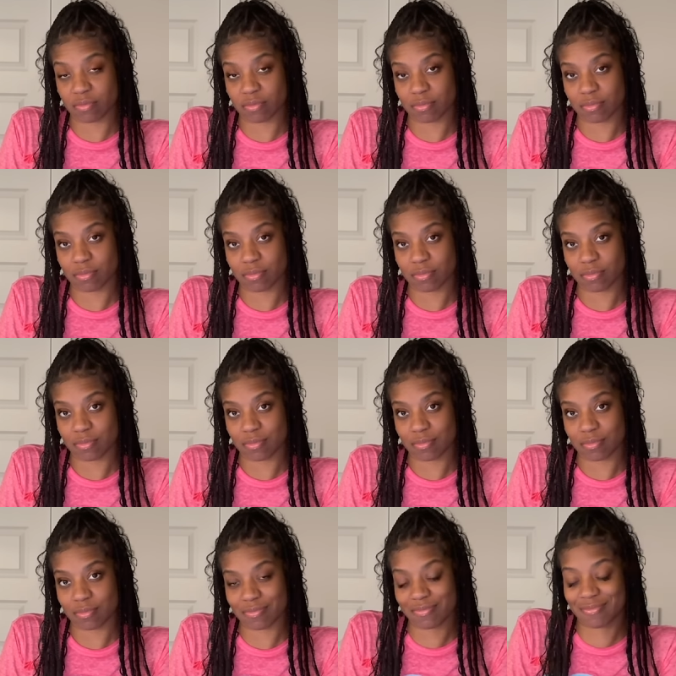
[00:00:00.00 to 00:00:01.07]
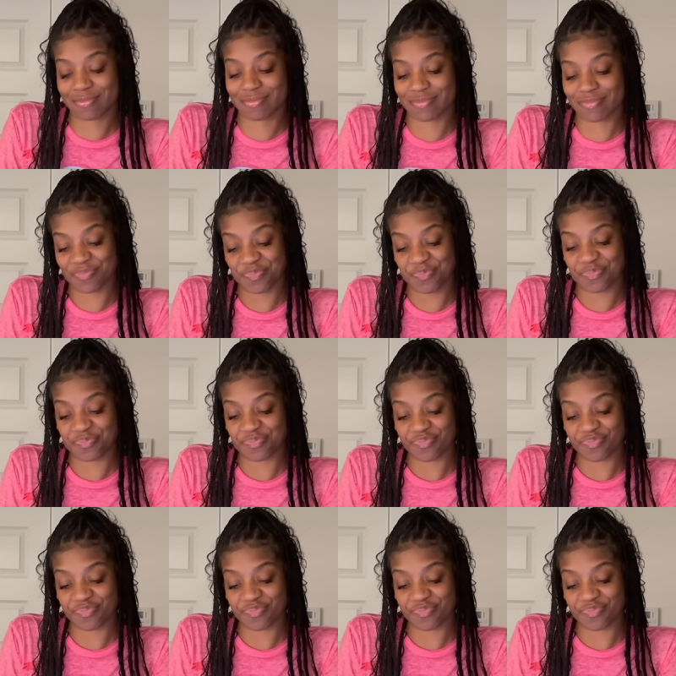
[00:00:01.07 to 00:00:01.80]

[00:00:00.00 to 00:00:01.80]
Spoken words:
(no one is talking)